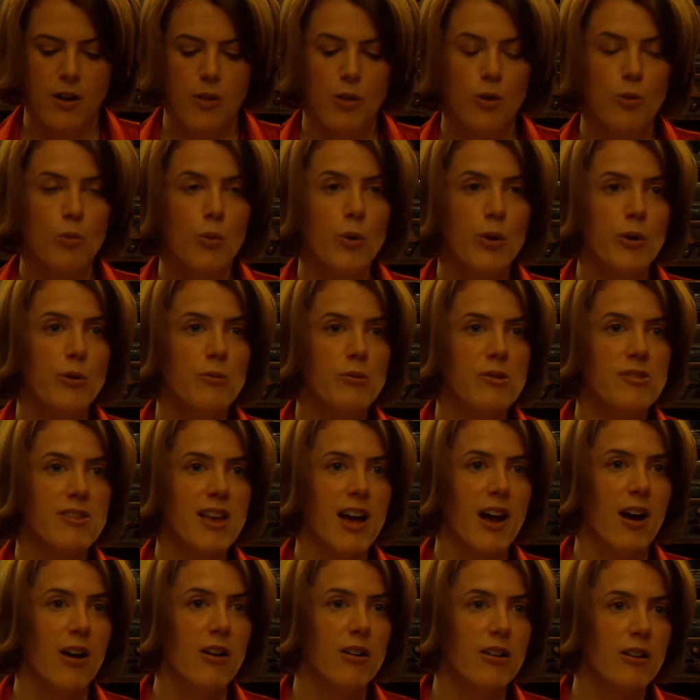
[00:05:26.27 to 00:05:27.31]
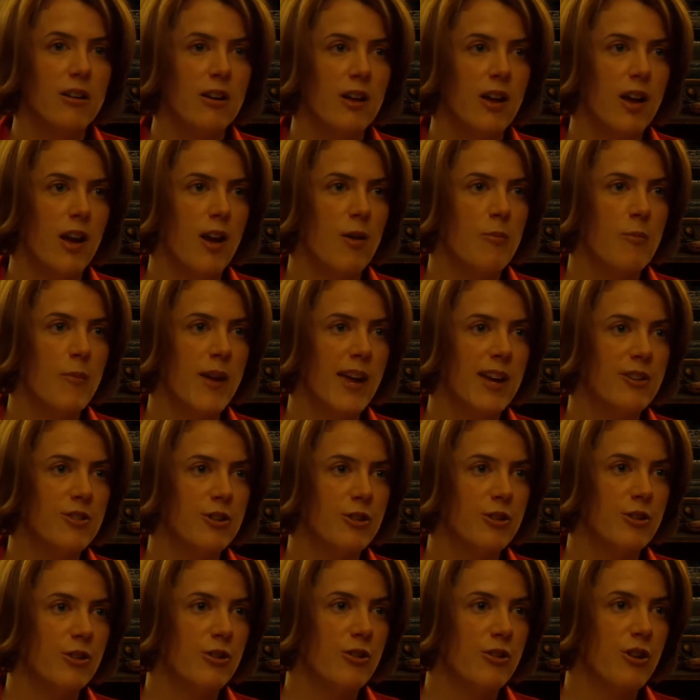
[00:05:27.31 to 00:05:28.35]
The word was out. A
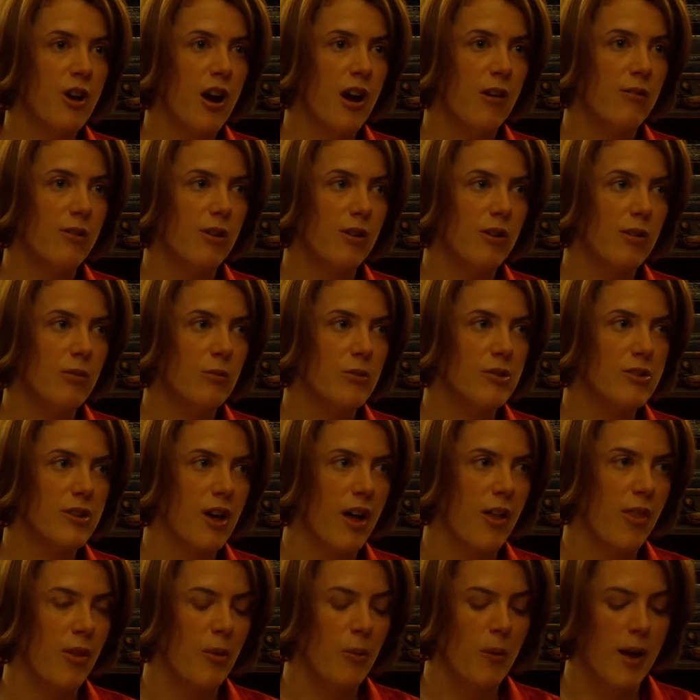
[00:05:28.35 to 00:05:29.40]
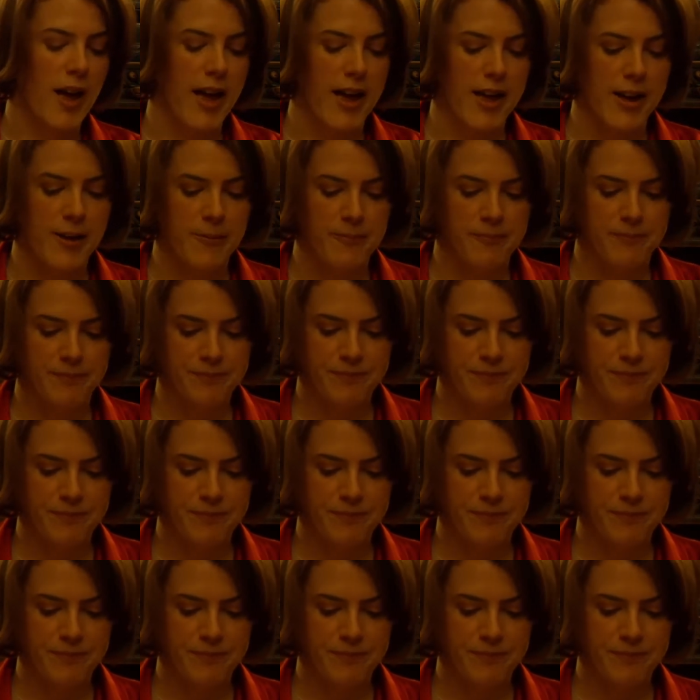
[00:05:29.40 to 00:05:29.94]
major new novel was on the way.